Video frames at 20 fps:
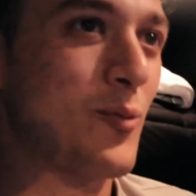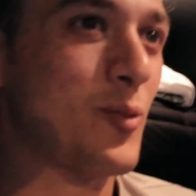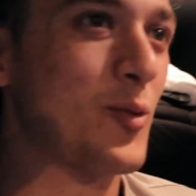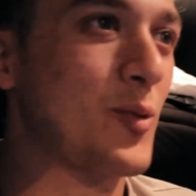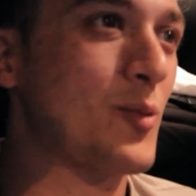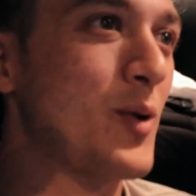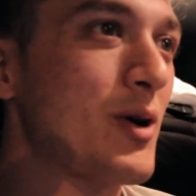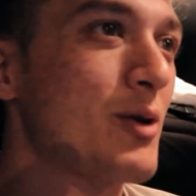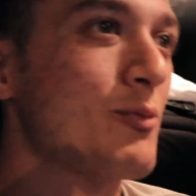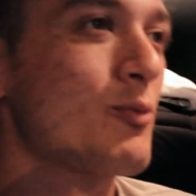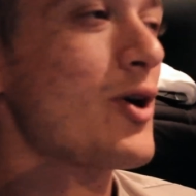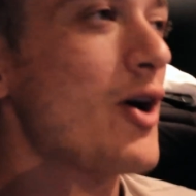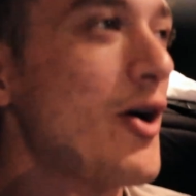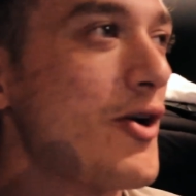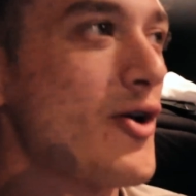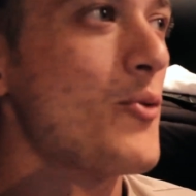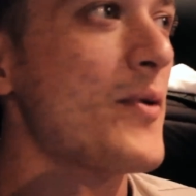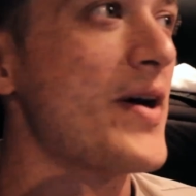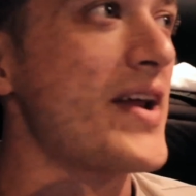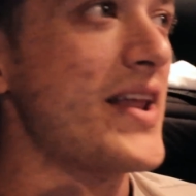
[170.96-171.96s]
We're
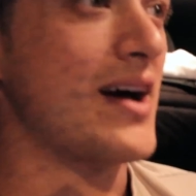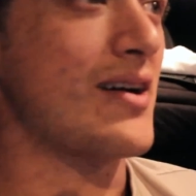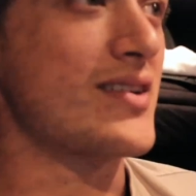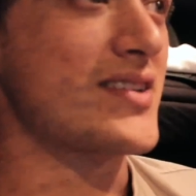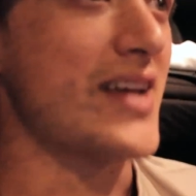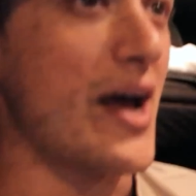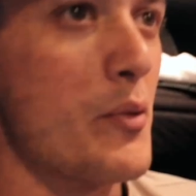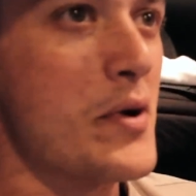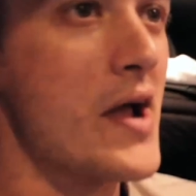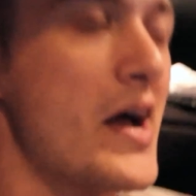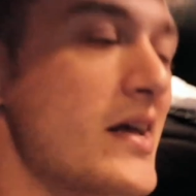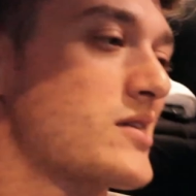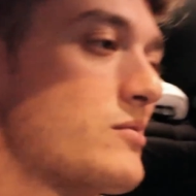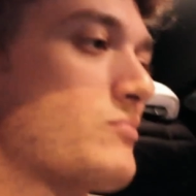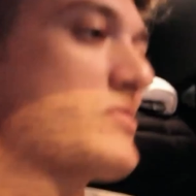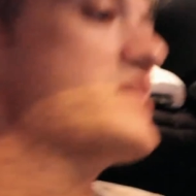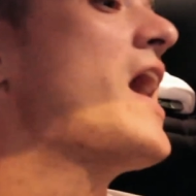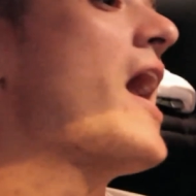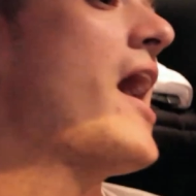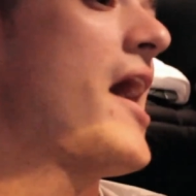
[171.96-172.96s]
on our way downtown. We got
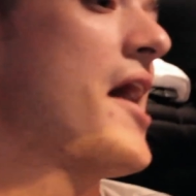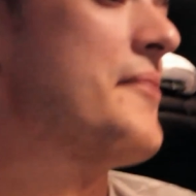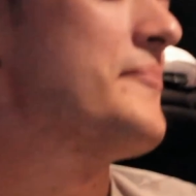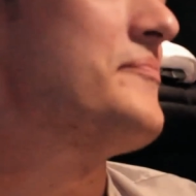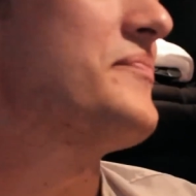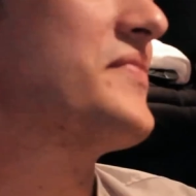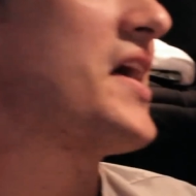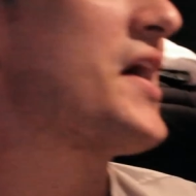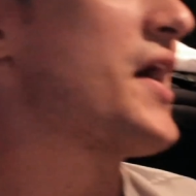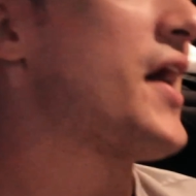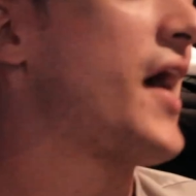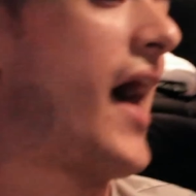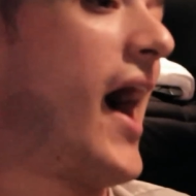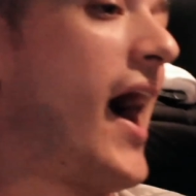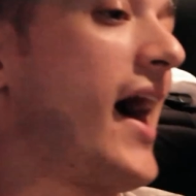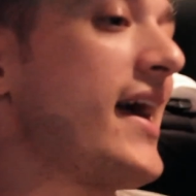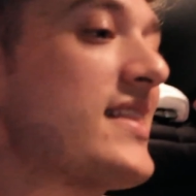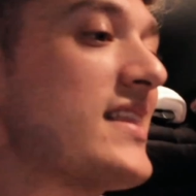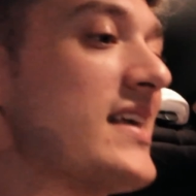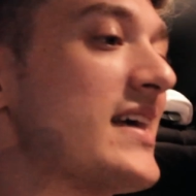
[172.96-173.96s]
some time.
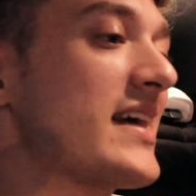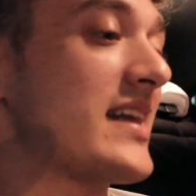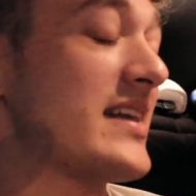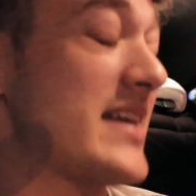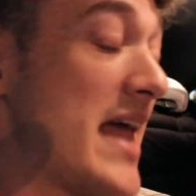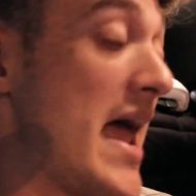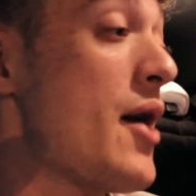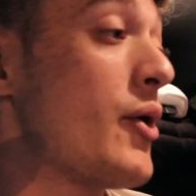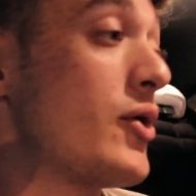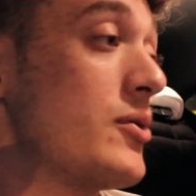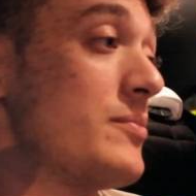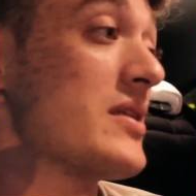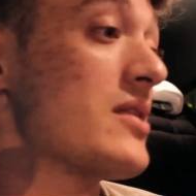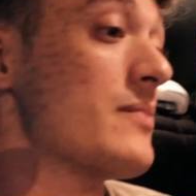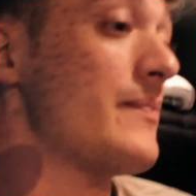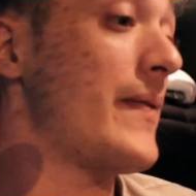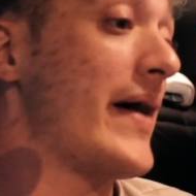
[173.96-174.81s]
I think now would be the